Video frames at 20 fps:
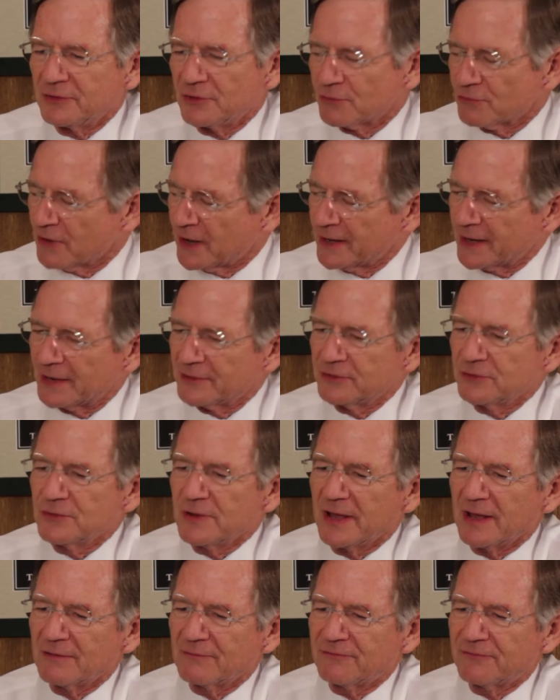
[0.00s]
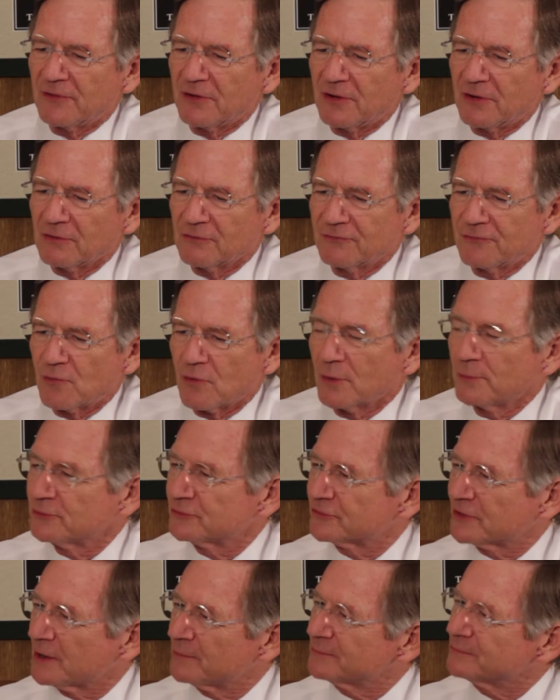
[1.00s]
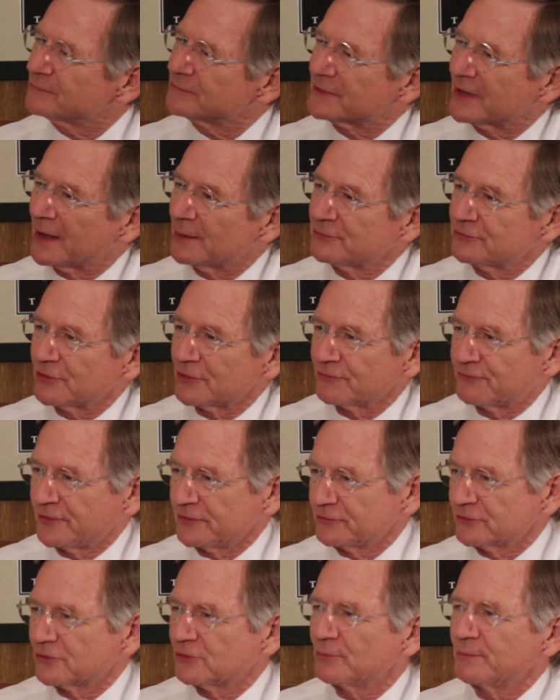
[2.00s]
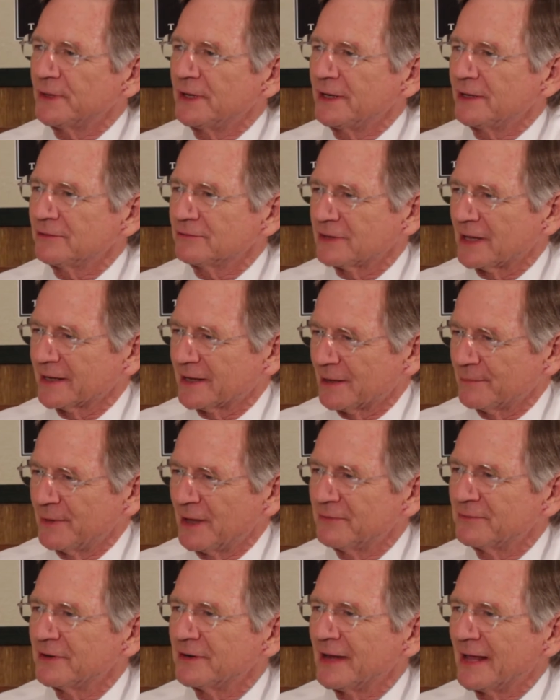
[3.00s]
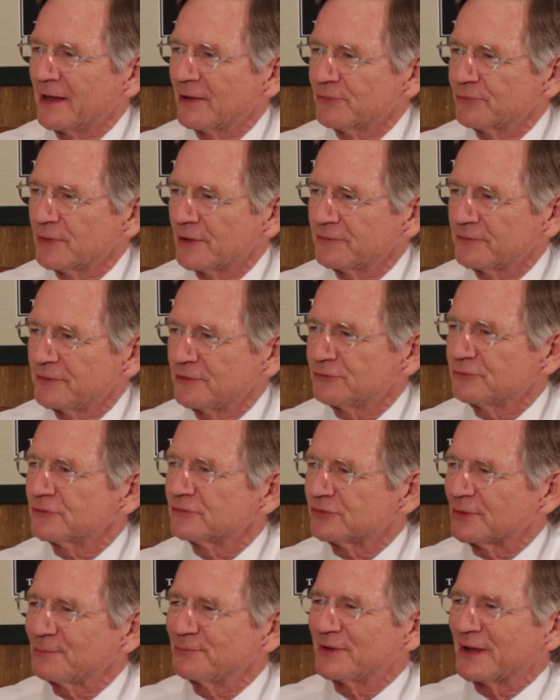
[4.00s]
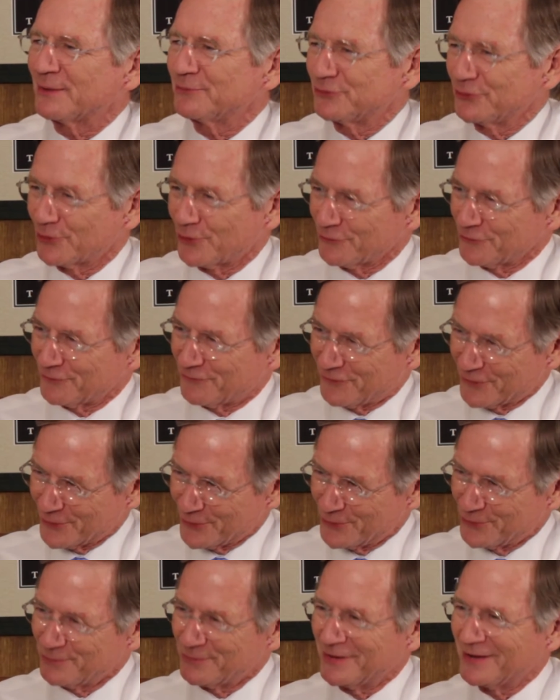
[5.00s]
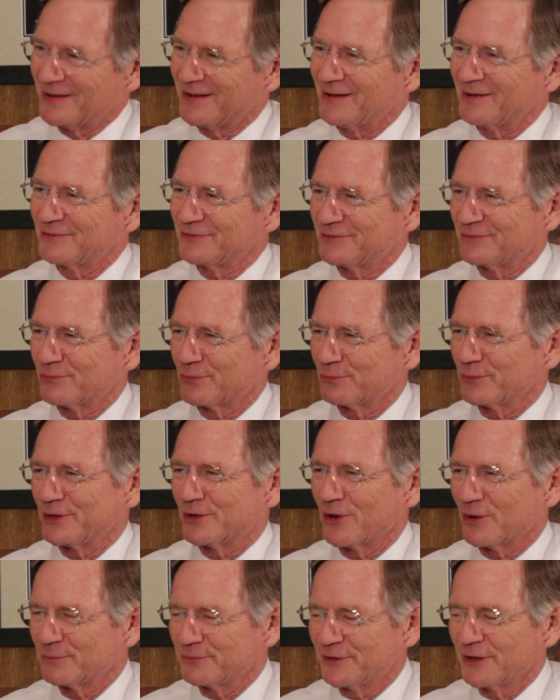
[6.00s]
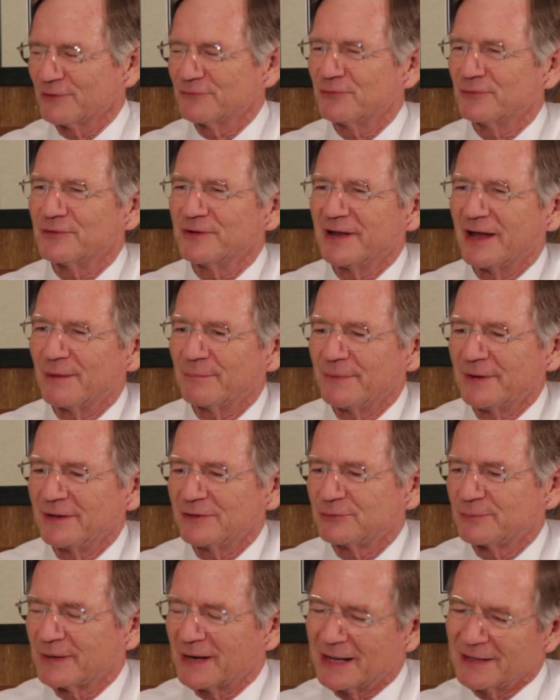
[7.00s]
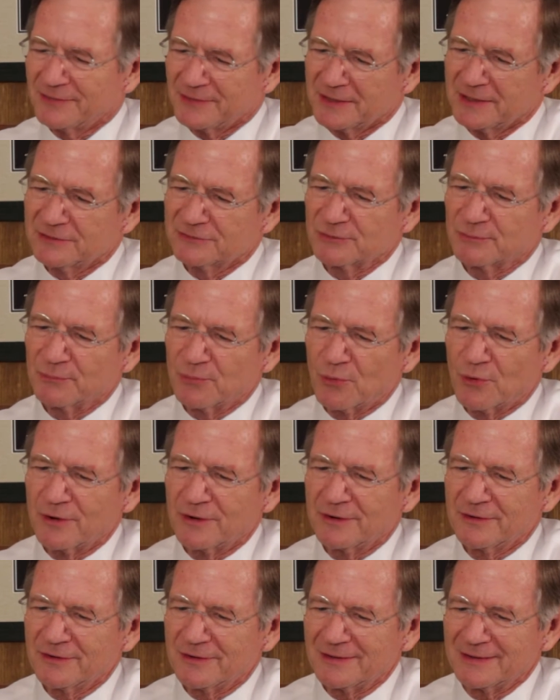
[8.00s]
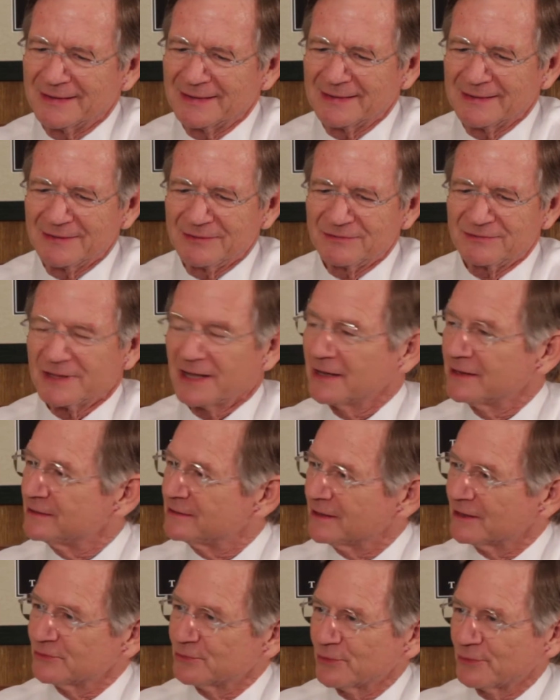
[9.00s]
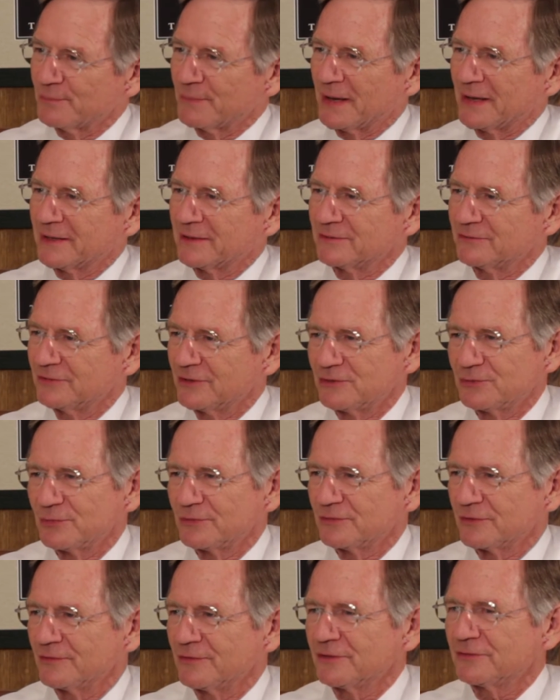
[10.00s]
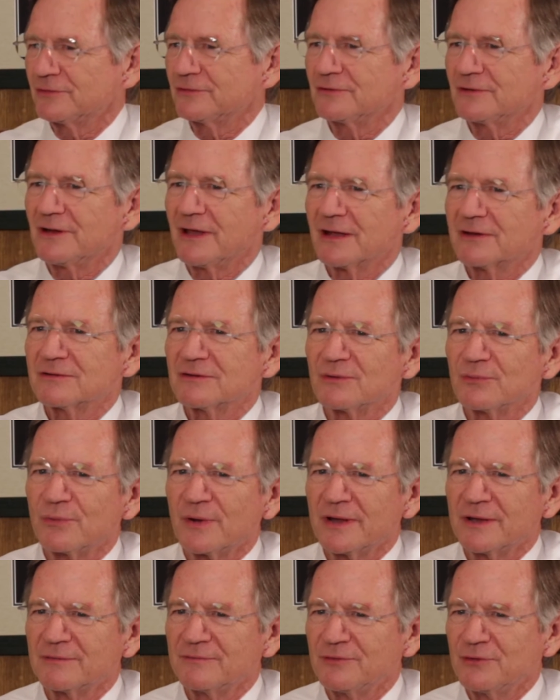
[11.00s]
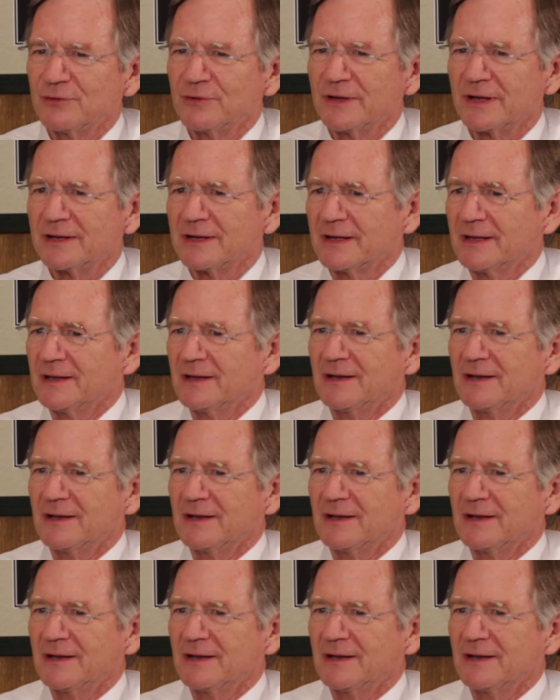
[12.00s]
so you're far? right, I do have fall forums. Sometimes they're physical meetings like I'm having now throughout the district. Sometimes they're on the phone. Uh, we call them telephone town meetings. But I think it's important Good. to stay in touch with my constituents, and this is an excellent way of doing it.